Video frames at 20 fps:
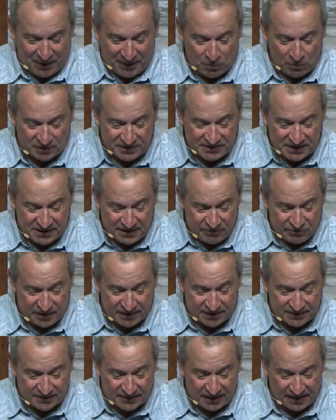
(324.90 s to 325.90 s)
but what's
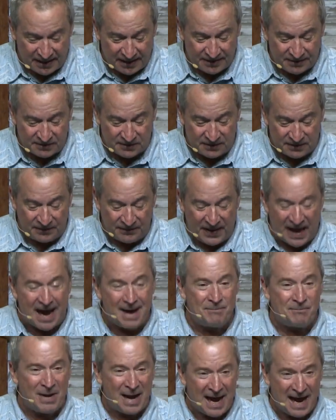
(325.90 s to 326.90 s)
interesting is
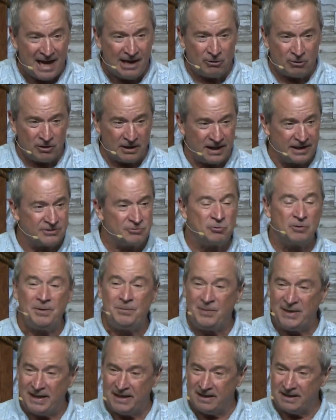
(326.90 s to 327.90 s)
that pattern has
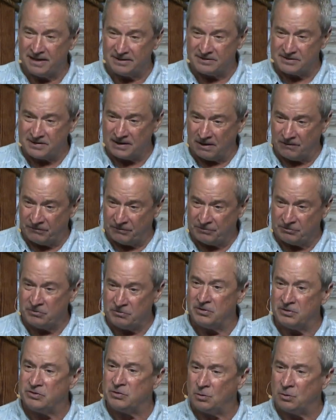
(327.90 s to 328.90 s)
repeated itself through
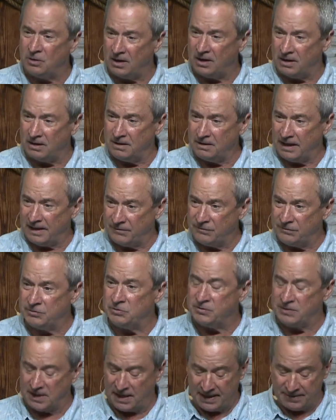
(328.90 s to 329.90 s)
the Torah and through
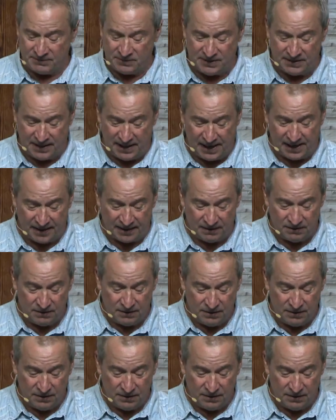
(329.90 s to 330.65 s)
time today.